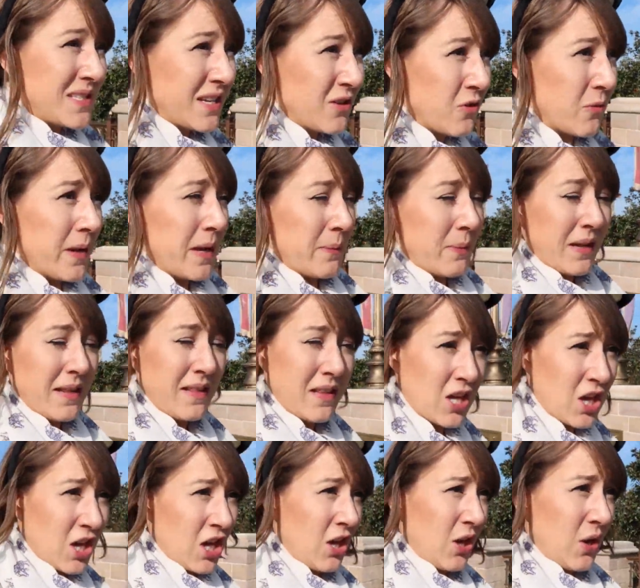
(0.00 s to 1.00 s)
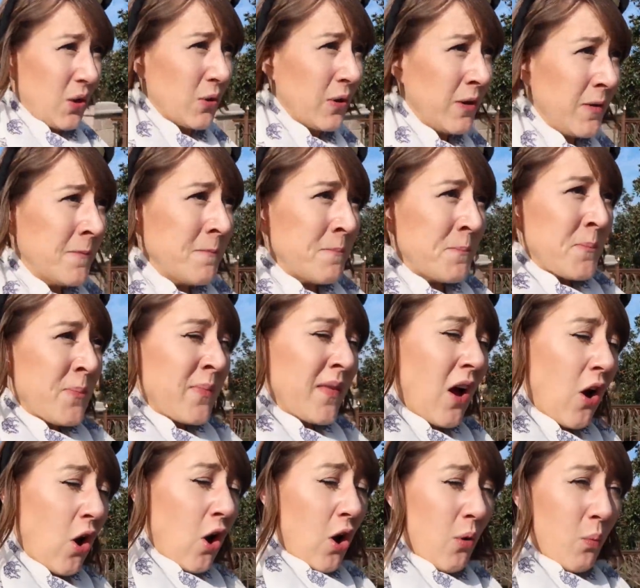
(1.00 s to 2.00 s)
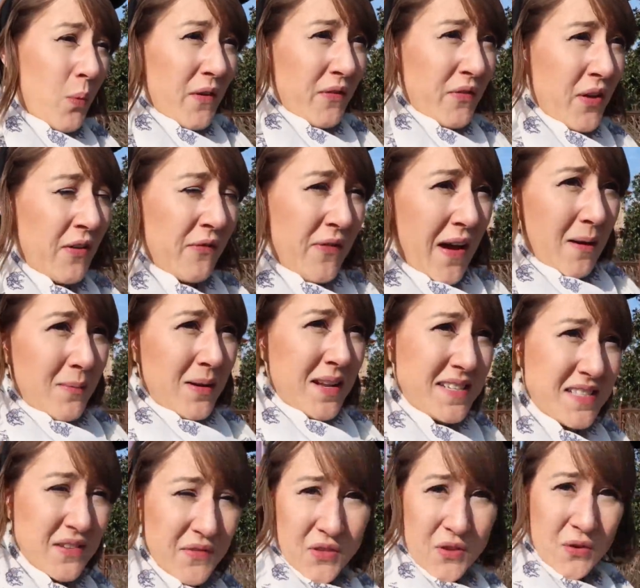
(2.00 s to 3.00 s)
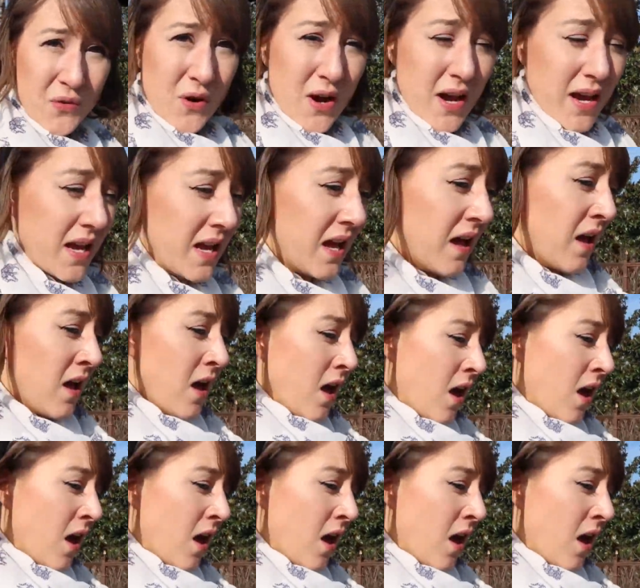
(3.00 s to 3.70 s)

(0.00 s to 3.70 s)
single people in the queue with families of 3,